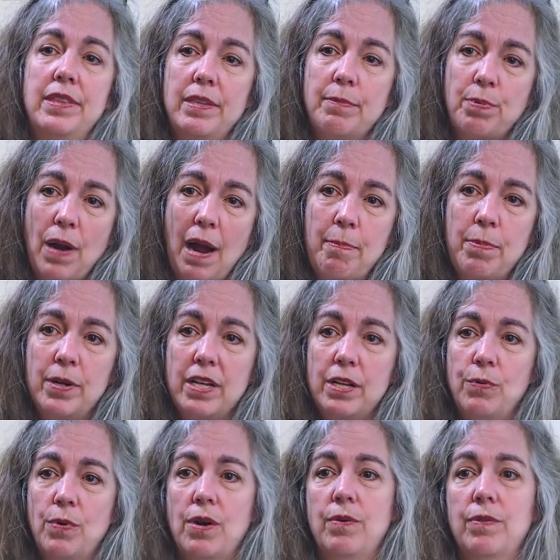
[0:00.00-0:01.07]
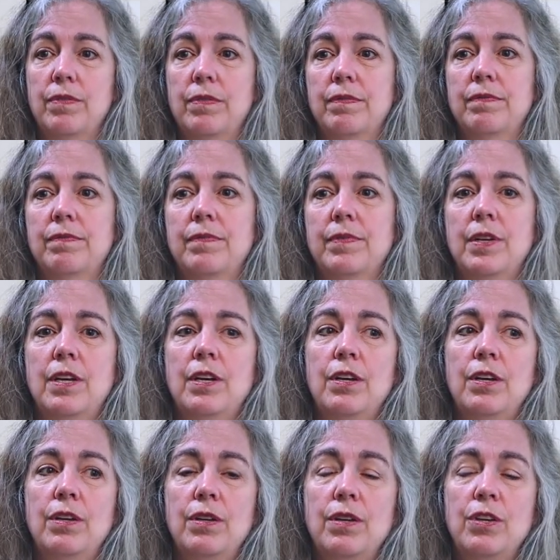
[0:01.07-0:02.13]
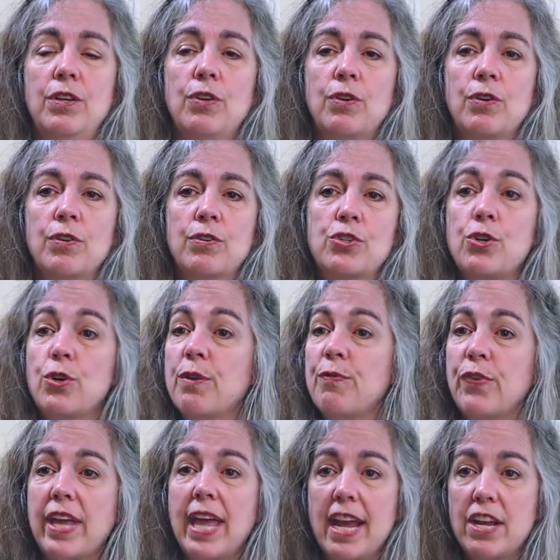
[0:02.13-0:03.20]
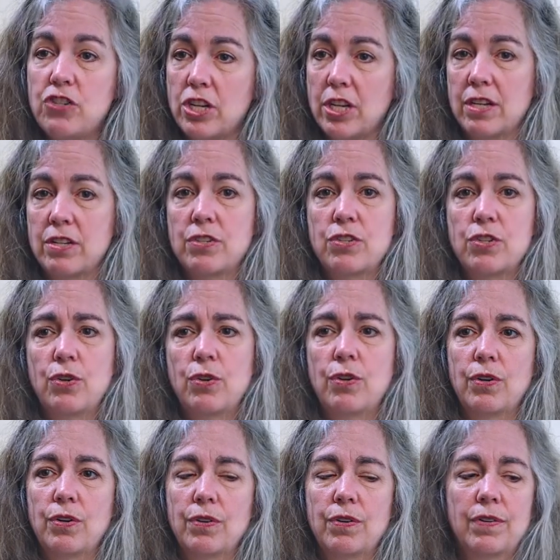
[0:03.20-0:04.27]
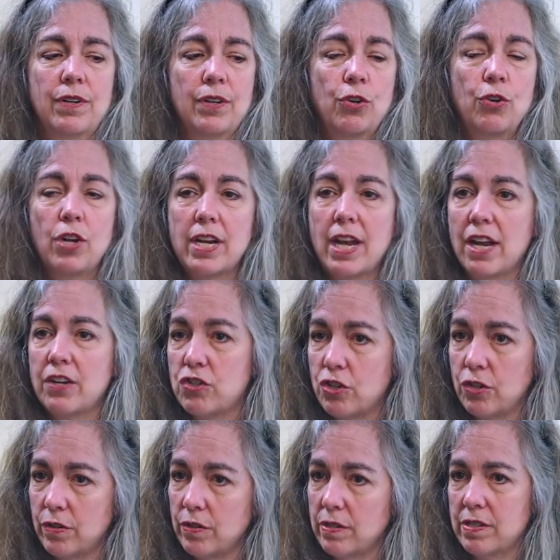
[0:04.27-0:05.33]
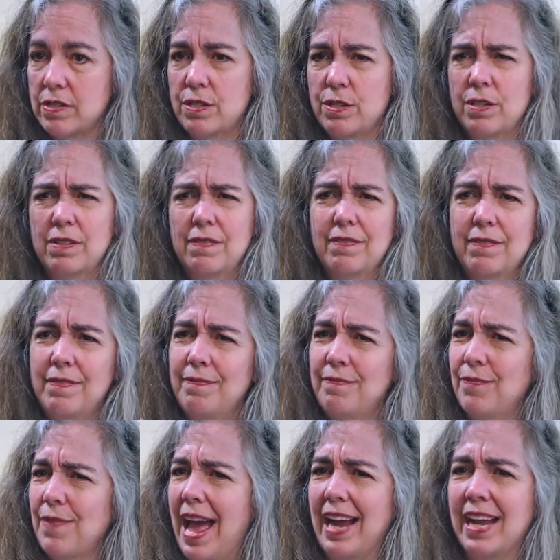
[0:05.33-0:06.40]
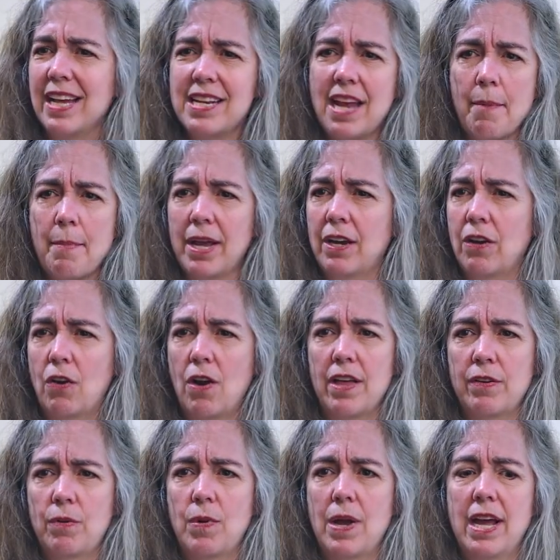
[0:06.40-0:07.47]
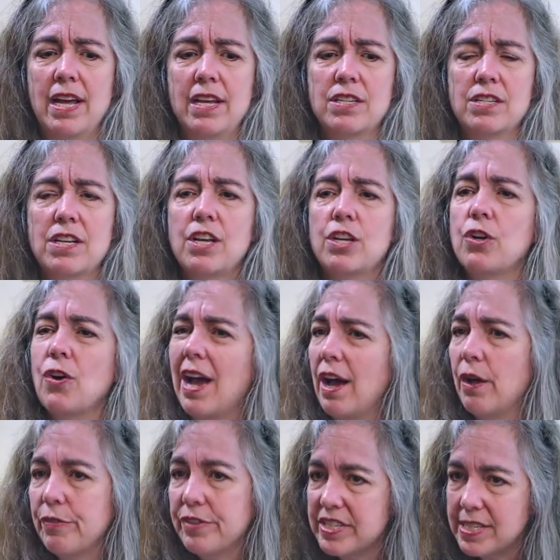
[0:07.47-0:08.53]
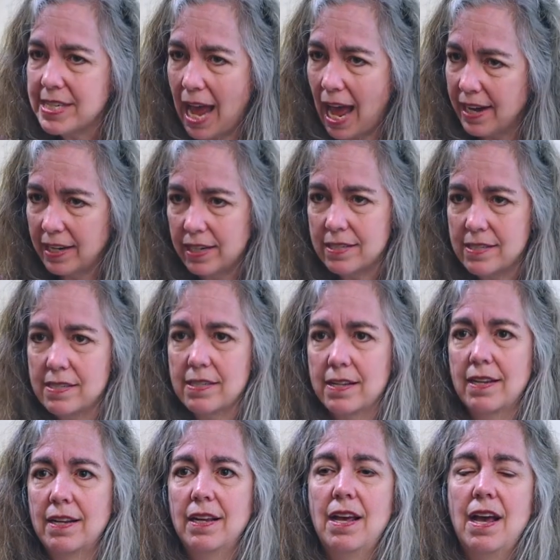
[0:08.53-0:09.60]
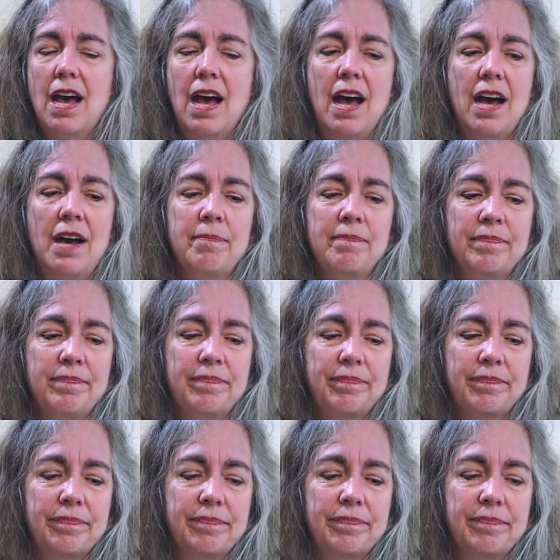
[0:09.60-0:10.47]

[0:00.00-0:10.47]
the property you own, your certifications, your credentials, academic or otherwise, your health status, um,